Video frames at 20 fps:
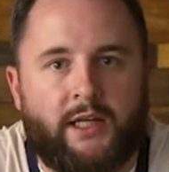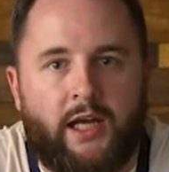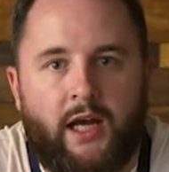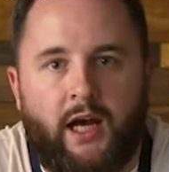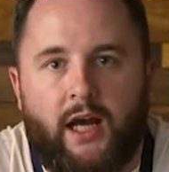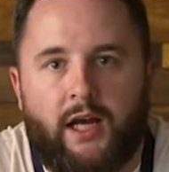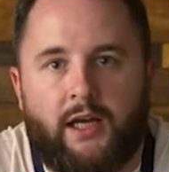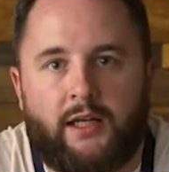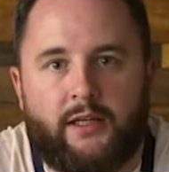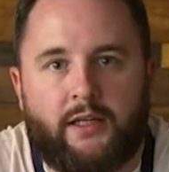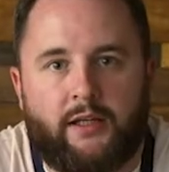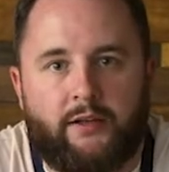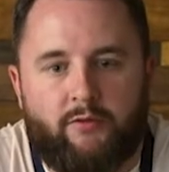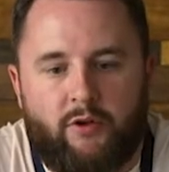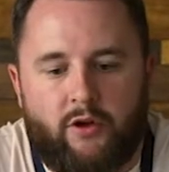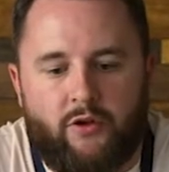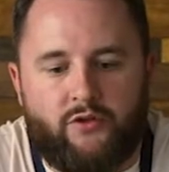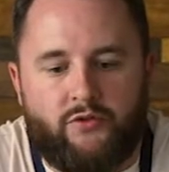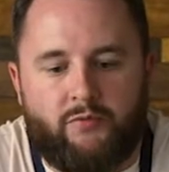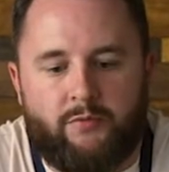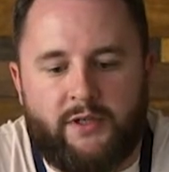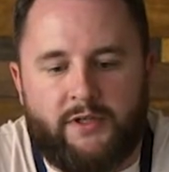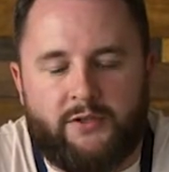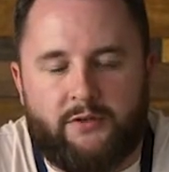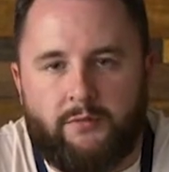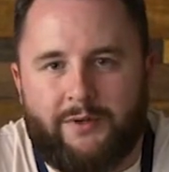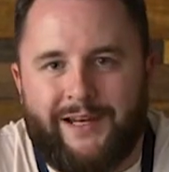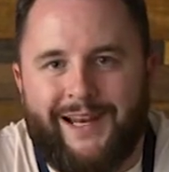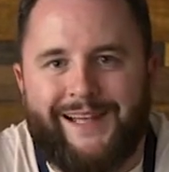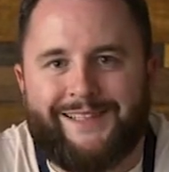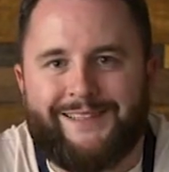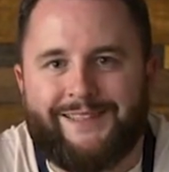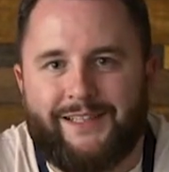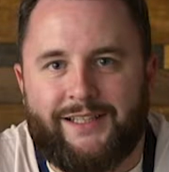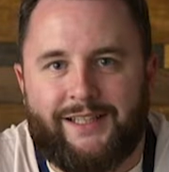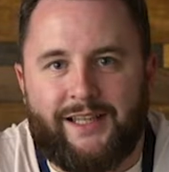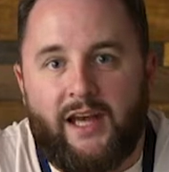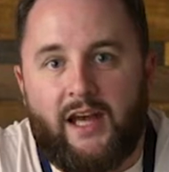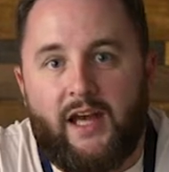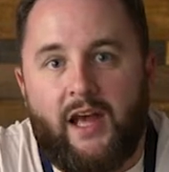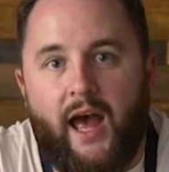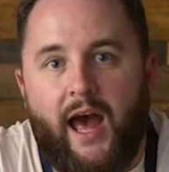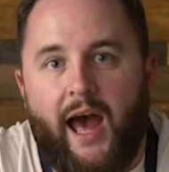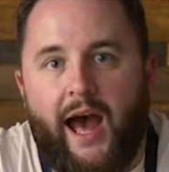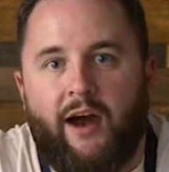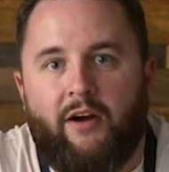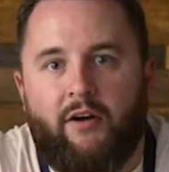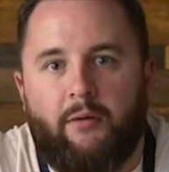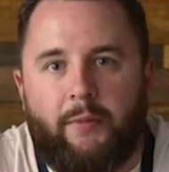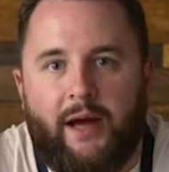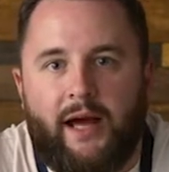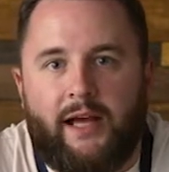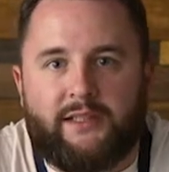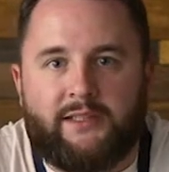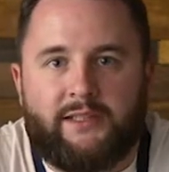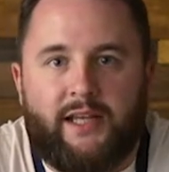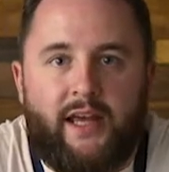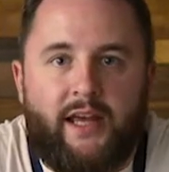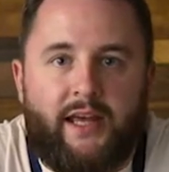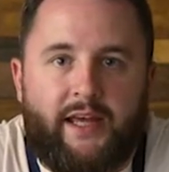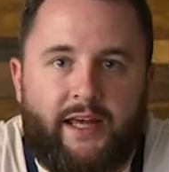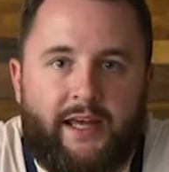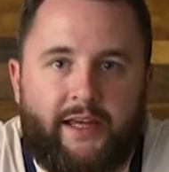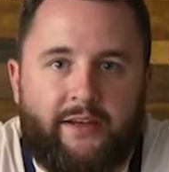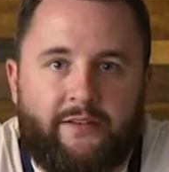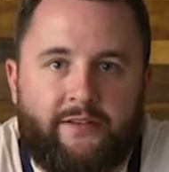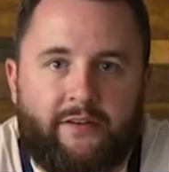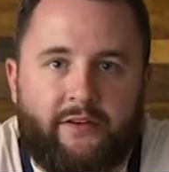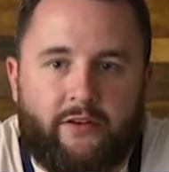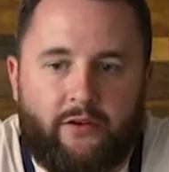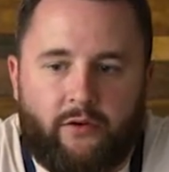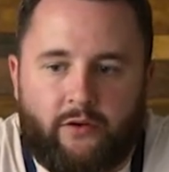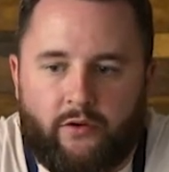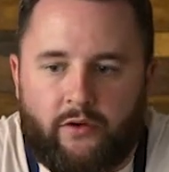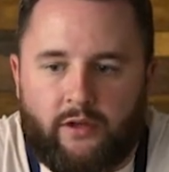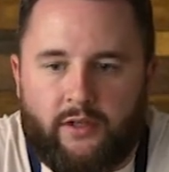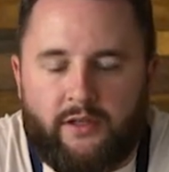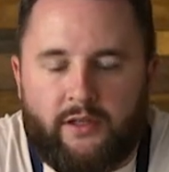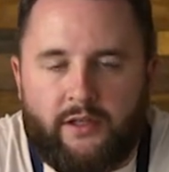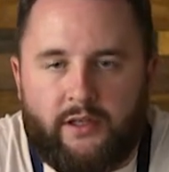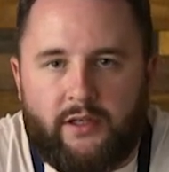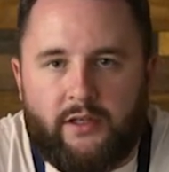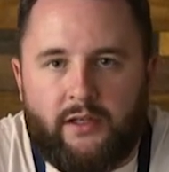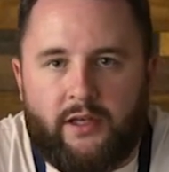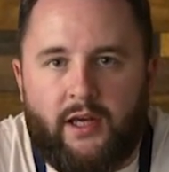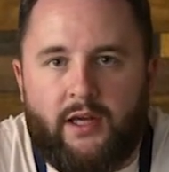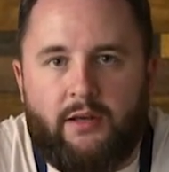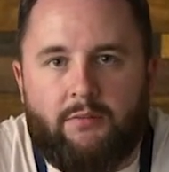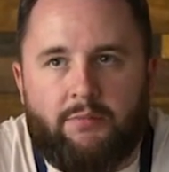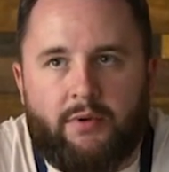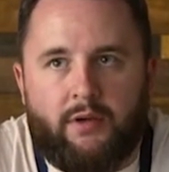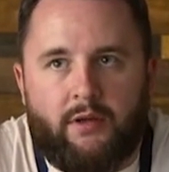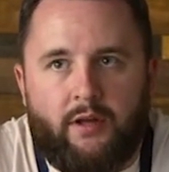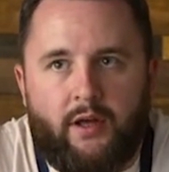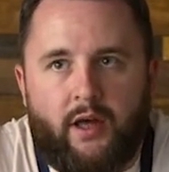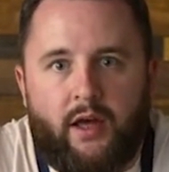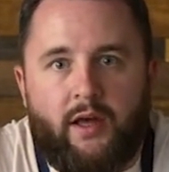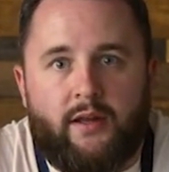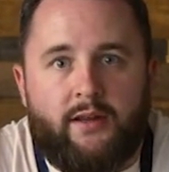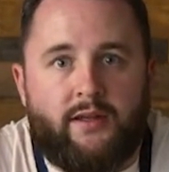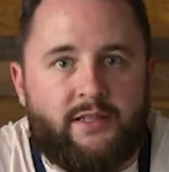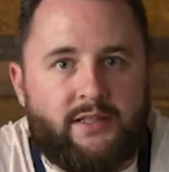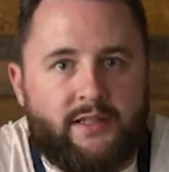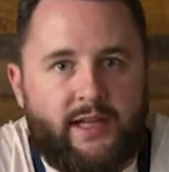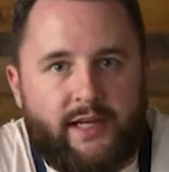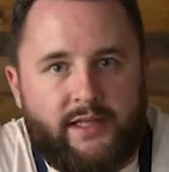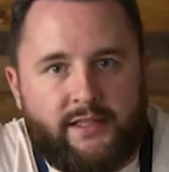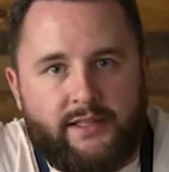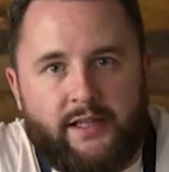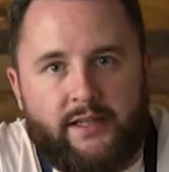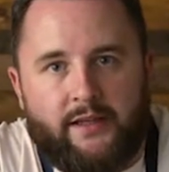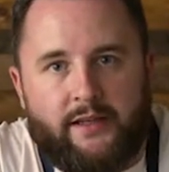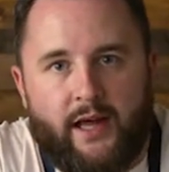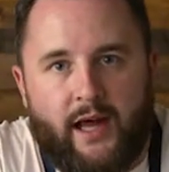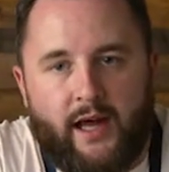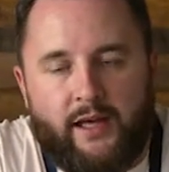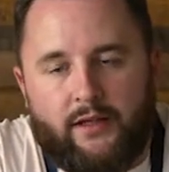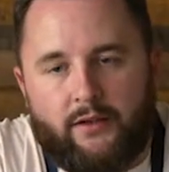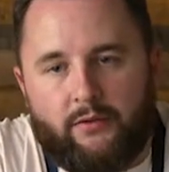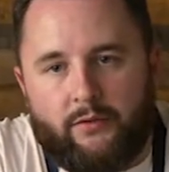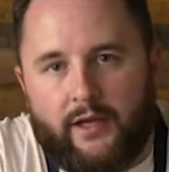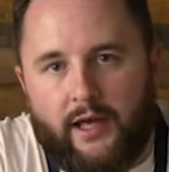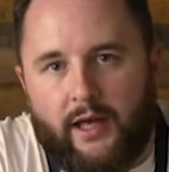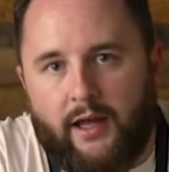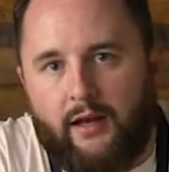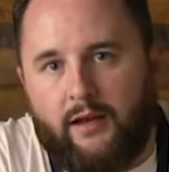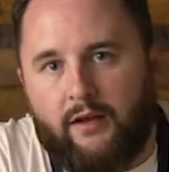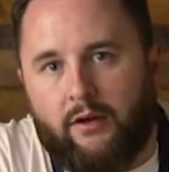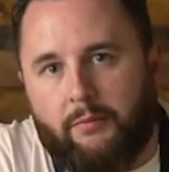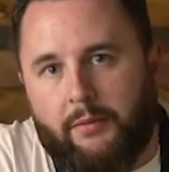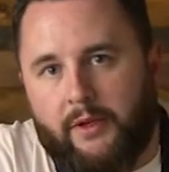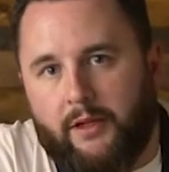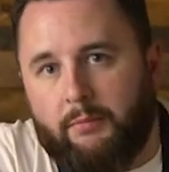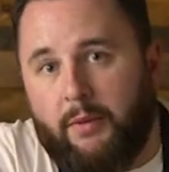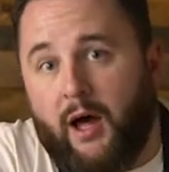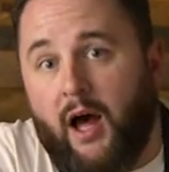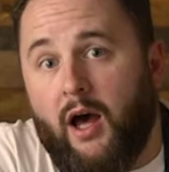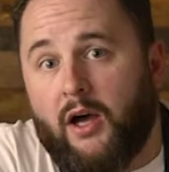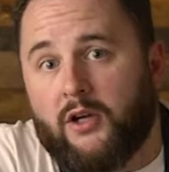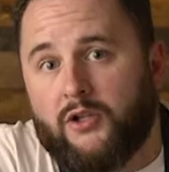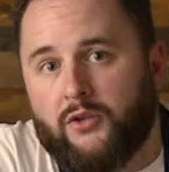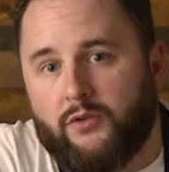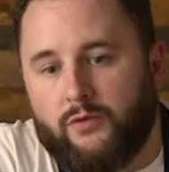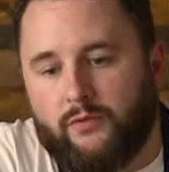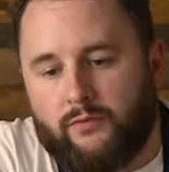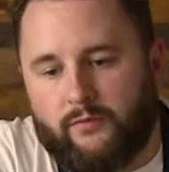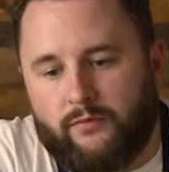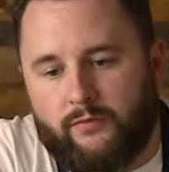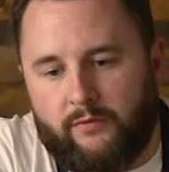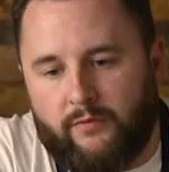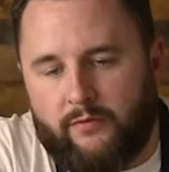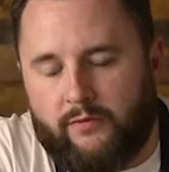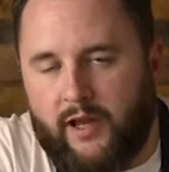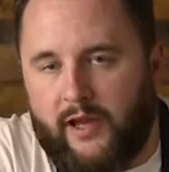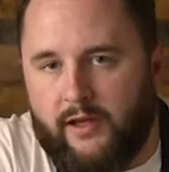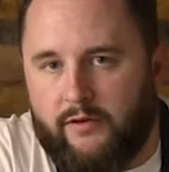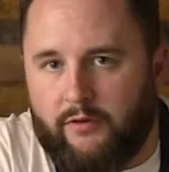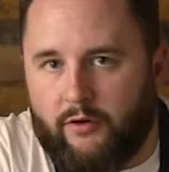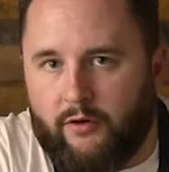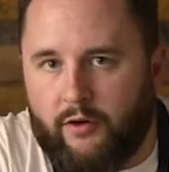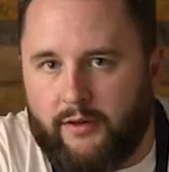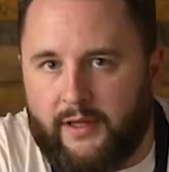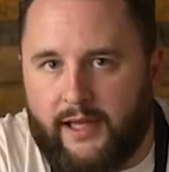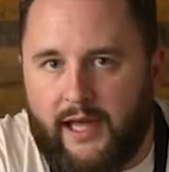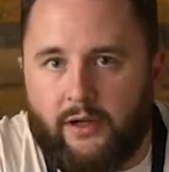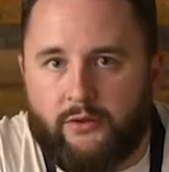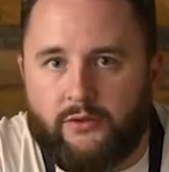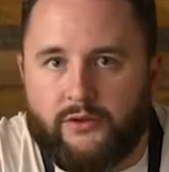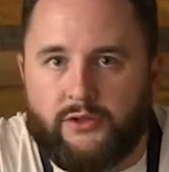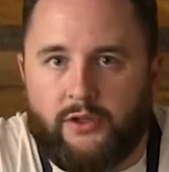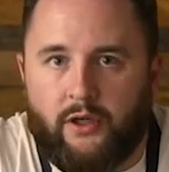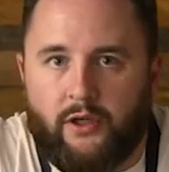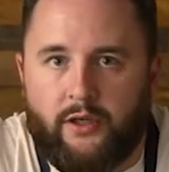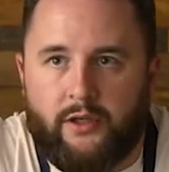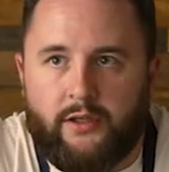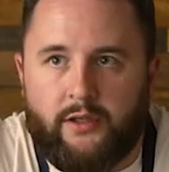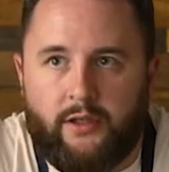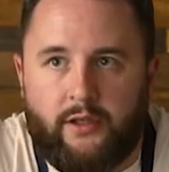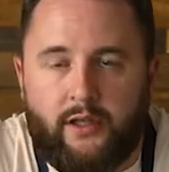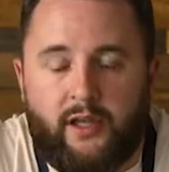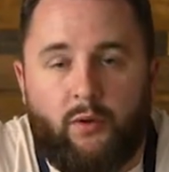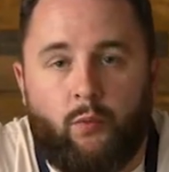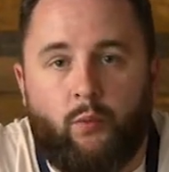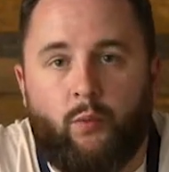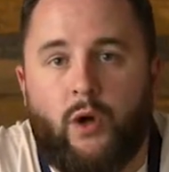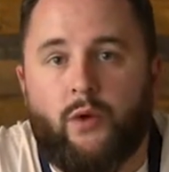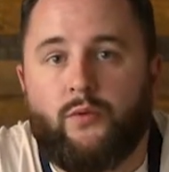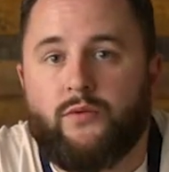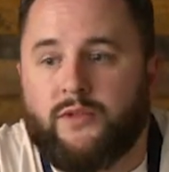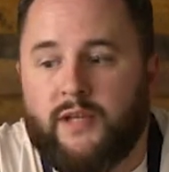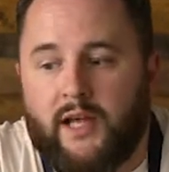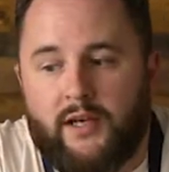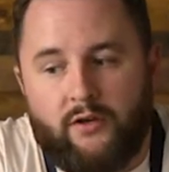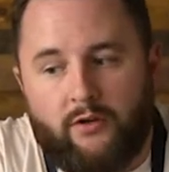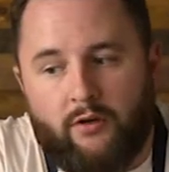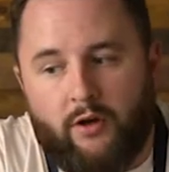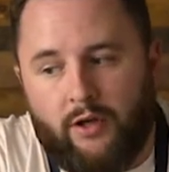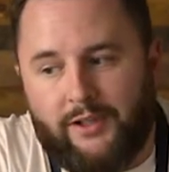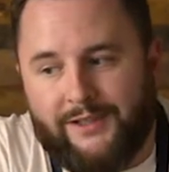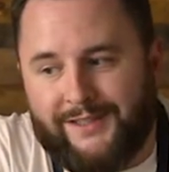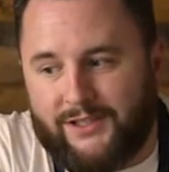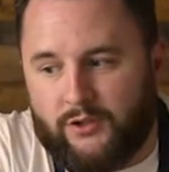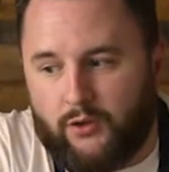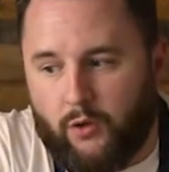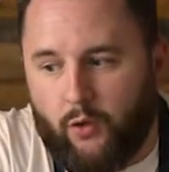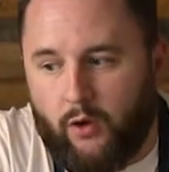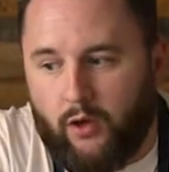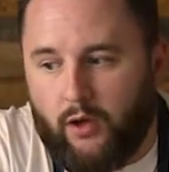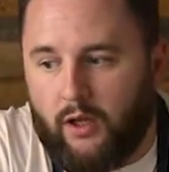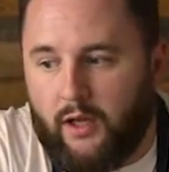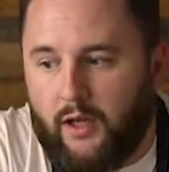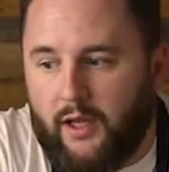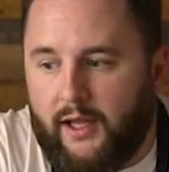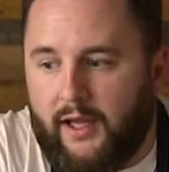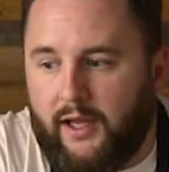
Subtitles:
and garlic and rosemary, some classic aromats into the oil, and you can keep the steaks in that. You'll get a little bit of partial flavour on the outside. It won't tenderise at all.